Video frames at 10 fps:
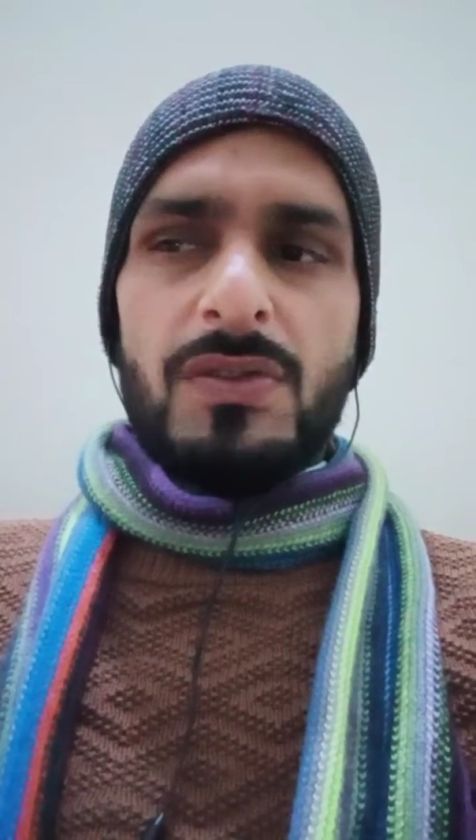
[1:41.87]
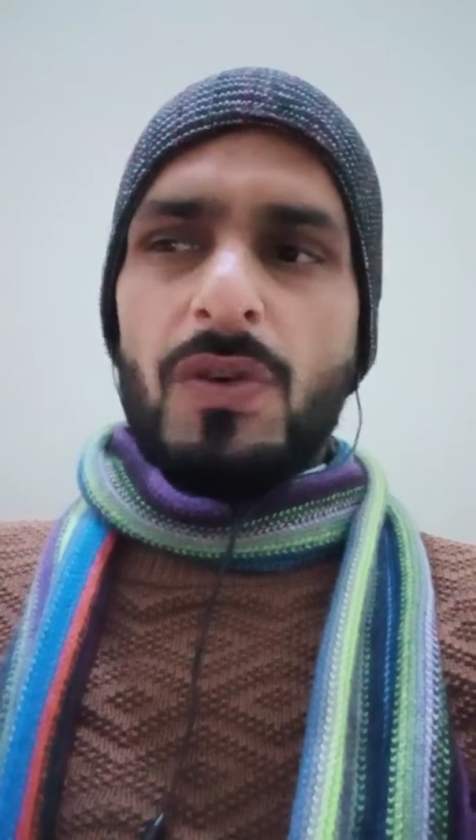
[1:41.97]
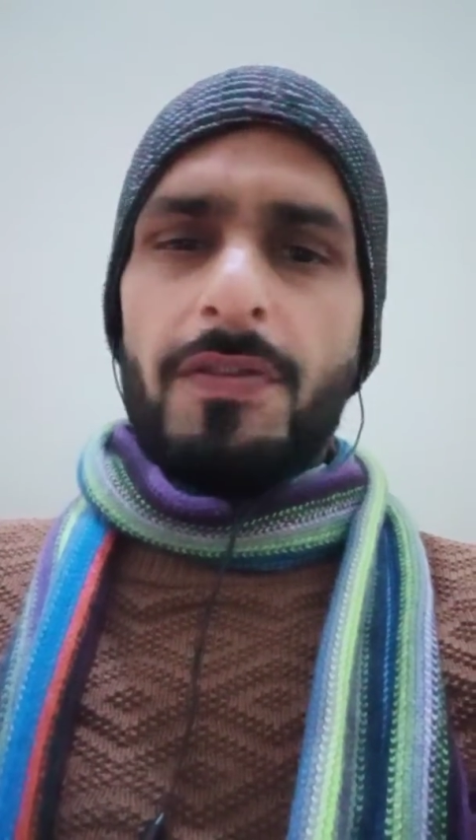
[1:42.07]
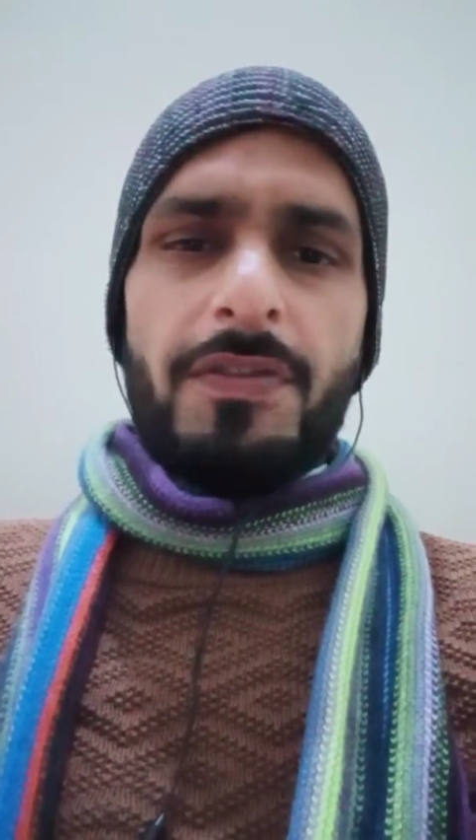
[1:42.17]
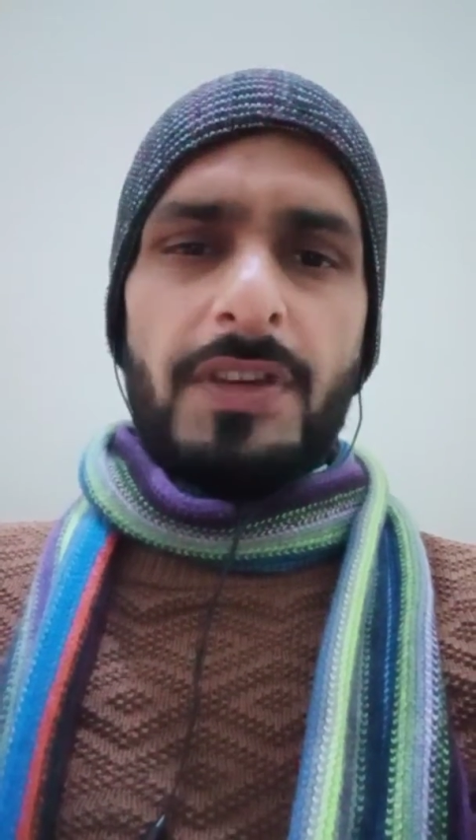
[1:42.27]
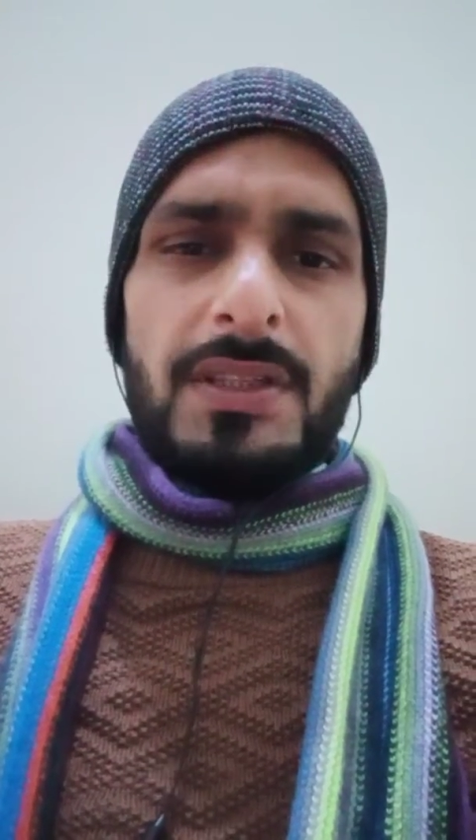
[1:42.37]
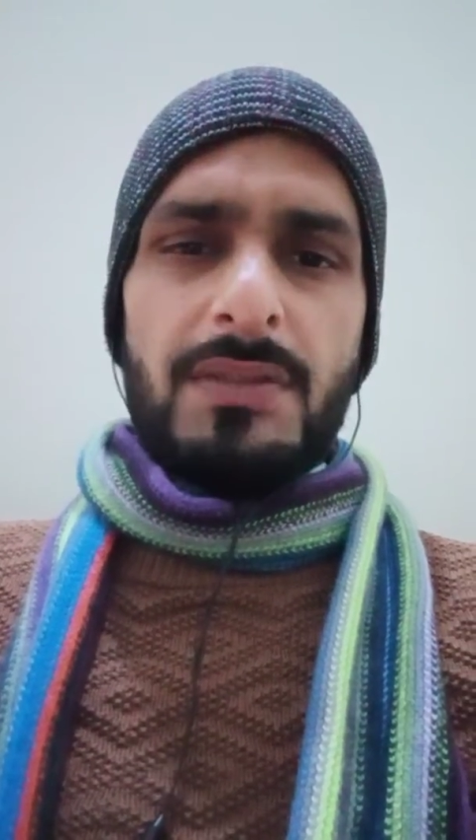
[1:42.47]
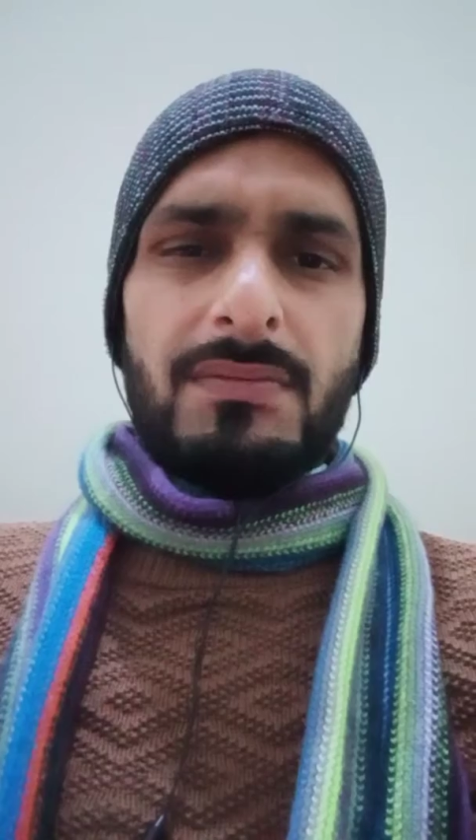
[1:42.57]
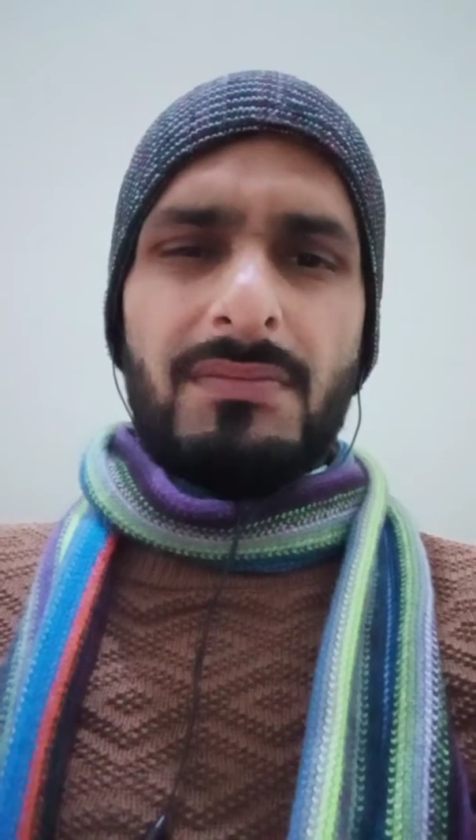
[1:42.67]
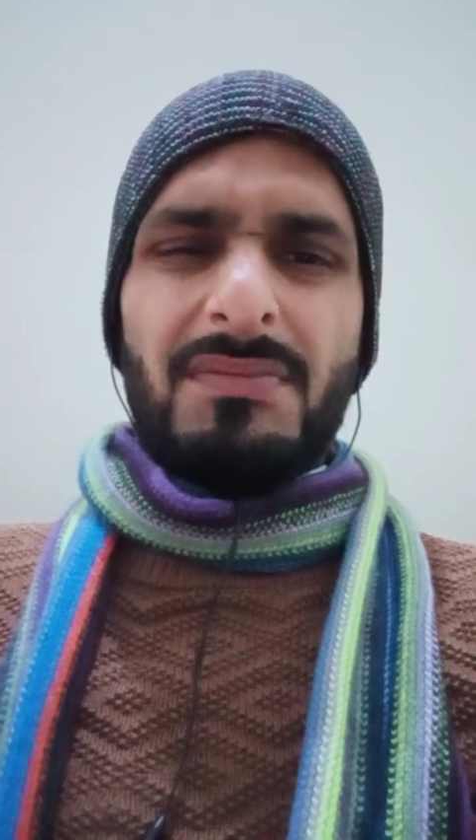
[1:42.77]
coffee,
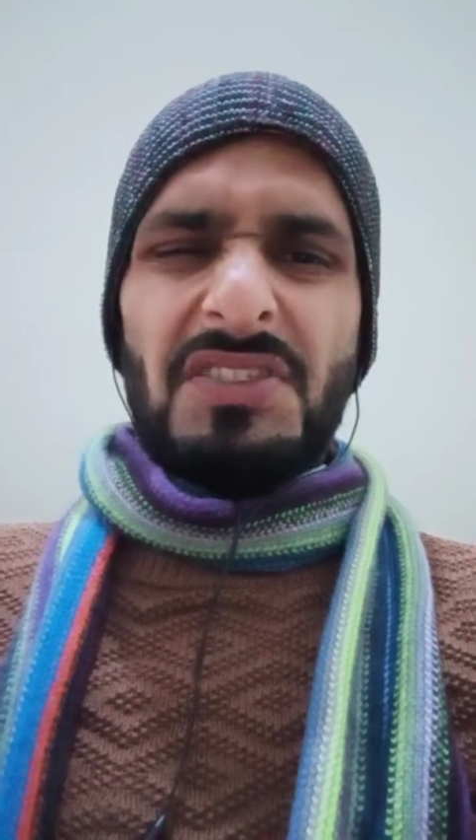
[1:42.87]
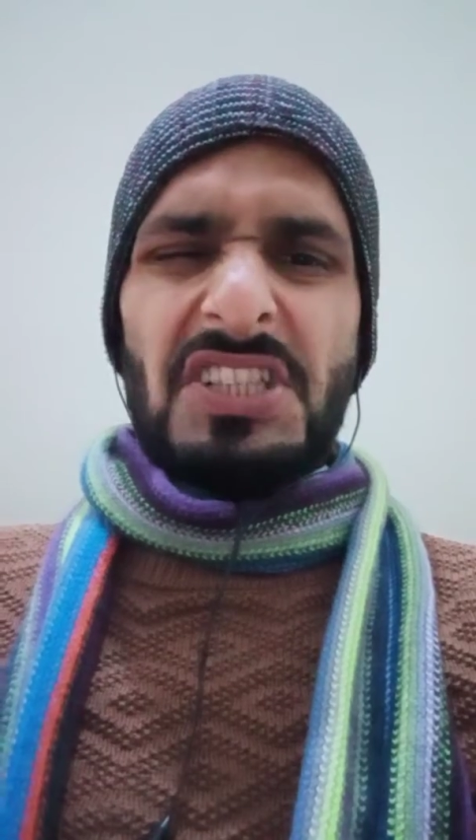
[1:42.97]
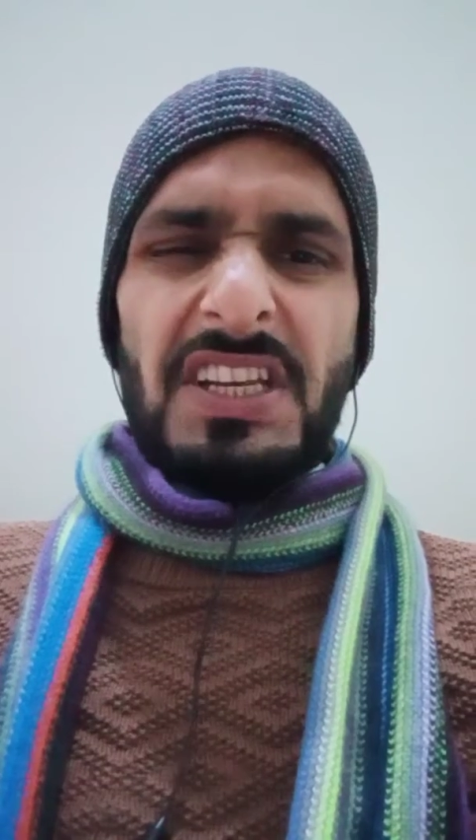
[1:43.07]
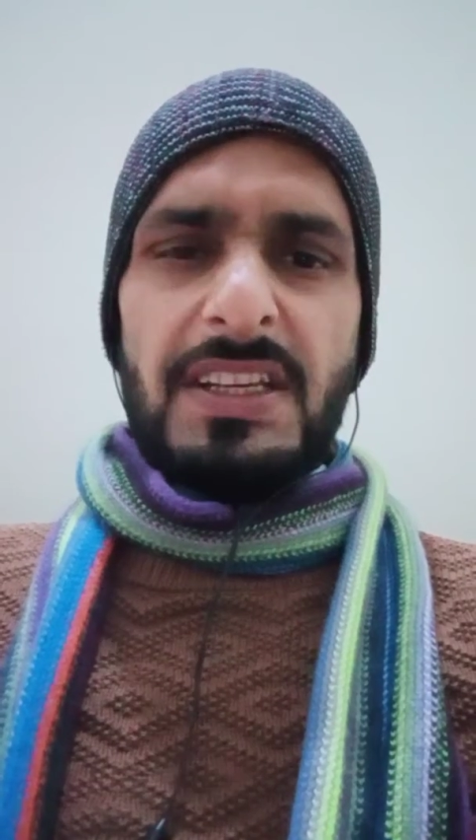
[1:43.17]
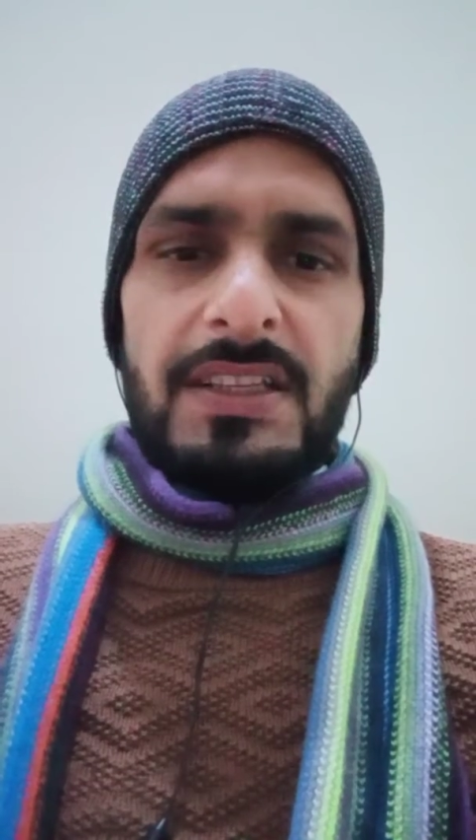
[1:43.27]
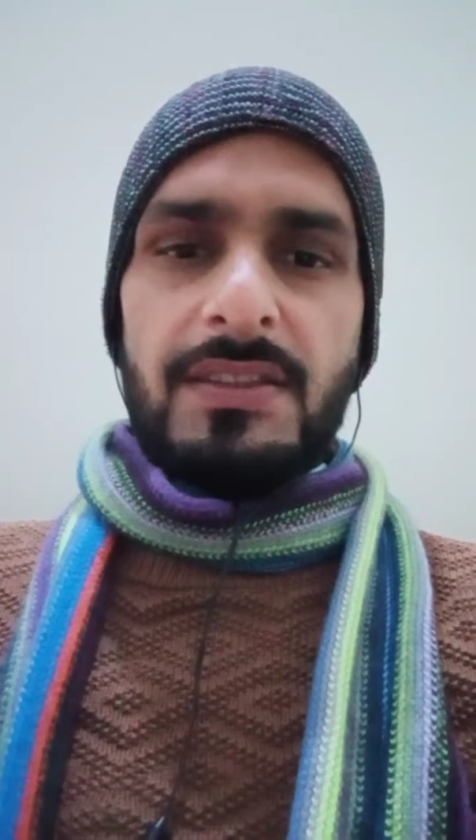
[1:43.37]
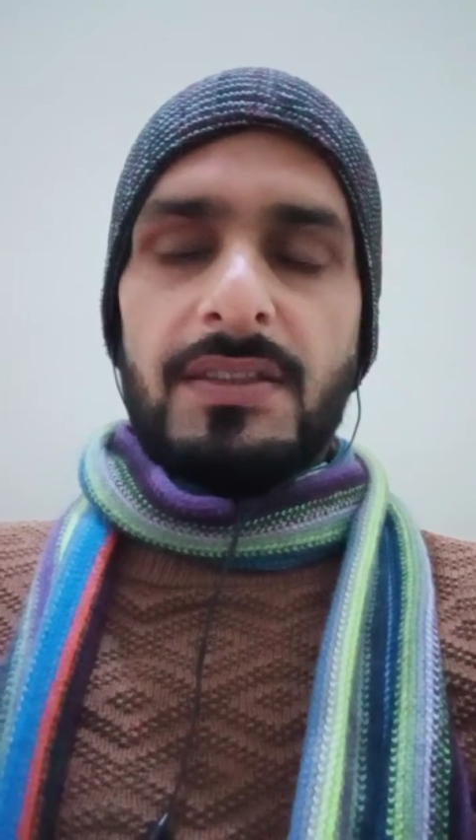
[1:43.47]
tea,